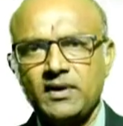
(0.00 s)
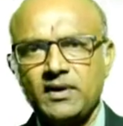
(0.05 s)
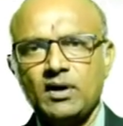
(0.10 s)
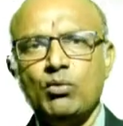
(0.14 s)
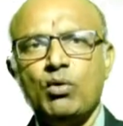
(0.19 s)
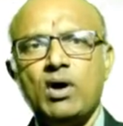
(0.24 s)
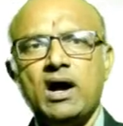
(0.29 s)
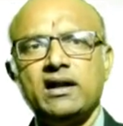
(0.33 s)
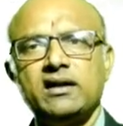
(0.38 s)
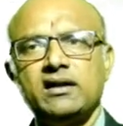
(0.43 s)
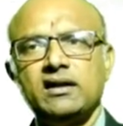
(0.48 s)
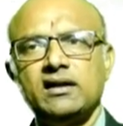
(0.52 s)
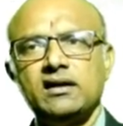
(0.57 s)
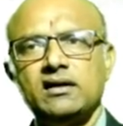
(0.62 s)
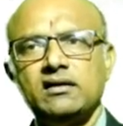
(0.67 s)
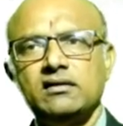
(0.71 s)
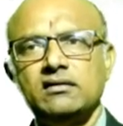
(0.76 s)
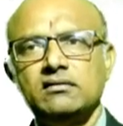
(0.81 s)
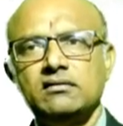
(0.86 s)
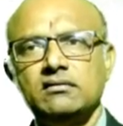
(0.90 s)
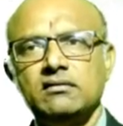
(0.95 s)

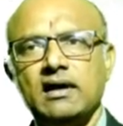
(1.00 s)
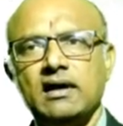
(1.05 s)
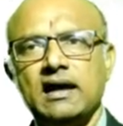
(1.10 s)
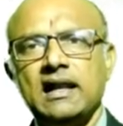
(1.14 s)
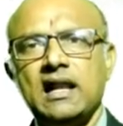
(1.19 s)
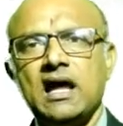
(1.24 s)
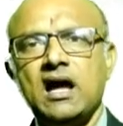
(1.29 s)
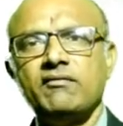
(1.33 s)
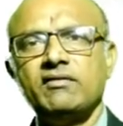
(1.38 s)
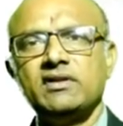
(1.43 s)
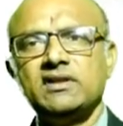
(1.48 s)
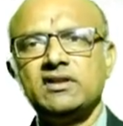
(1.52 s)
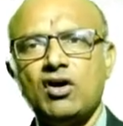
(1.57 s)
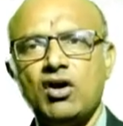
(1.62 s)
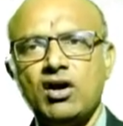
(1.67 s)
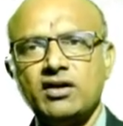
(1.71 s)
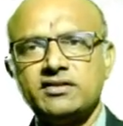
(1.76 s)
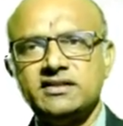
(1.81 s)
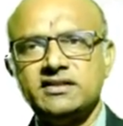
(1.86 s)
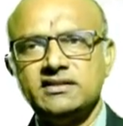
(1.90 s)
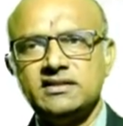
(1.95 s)
water along with
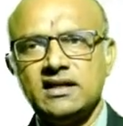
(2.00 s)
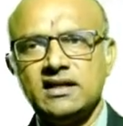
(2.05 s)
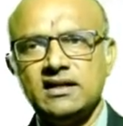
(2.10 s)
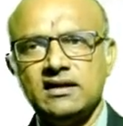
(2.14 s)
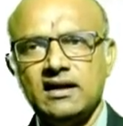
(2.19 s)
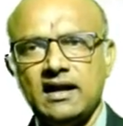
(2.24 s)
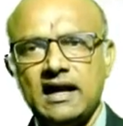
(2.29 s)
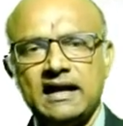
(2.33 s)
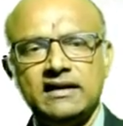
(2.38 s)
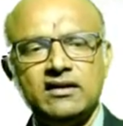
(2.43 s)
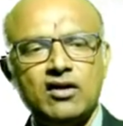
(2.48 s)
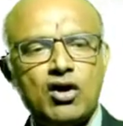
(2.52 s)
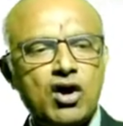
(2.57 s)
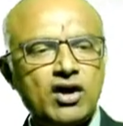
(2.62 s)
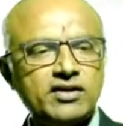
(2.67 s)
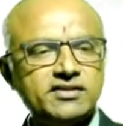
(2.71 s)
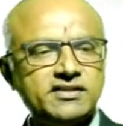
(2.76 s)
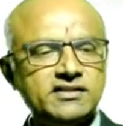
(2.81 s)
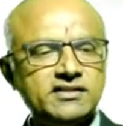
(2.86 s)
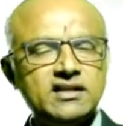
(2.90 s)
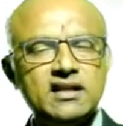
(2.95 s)
oxygen, and the
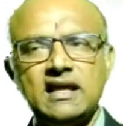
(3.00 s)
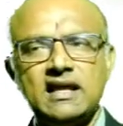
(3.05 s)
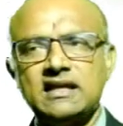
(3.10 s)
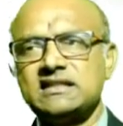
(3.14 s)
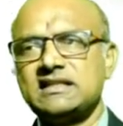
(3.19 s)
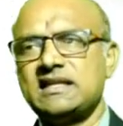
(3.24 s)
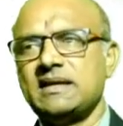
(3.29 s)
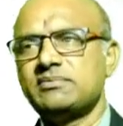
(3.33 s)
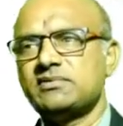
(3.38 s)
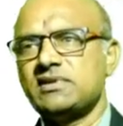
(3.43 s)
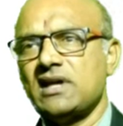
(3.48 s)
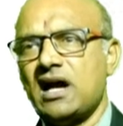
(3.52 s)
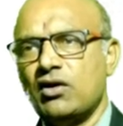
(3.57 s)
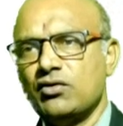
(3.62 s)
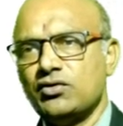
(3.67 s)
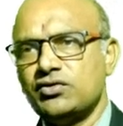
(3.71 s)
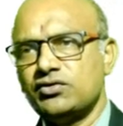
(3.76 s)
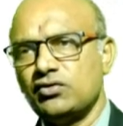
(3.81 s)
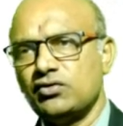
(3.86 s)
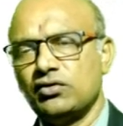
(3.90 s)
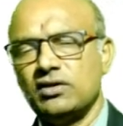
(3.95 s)
oxygen escapes
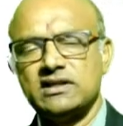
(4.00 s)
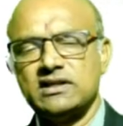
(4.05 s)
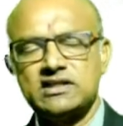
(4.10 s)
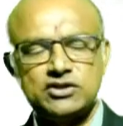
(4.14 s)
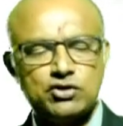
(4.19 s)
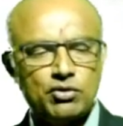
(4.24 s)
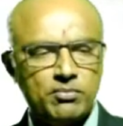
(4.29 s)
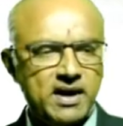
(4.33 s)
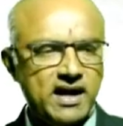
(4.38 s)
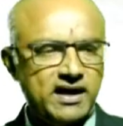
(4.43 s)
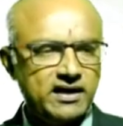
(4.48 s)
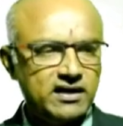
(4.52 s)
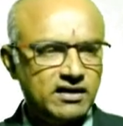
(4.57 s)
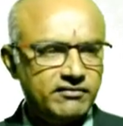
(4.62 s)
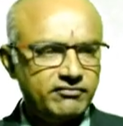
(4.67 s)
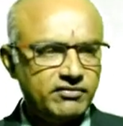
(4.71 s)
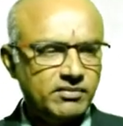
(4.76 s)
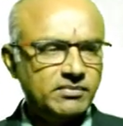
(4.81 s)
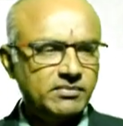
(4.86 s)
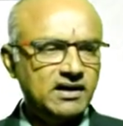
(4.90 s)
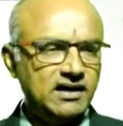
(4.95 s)
out through the
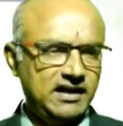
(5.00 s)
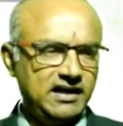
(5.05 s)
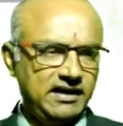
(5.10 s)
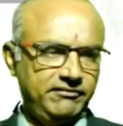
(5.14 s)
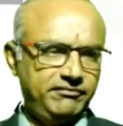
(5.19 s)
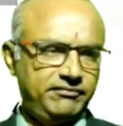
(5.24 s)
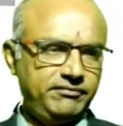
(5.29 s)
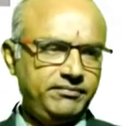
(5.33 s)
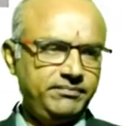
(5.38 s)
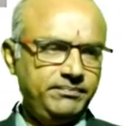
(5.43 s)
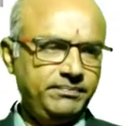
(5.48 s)
stomata from the leaf.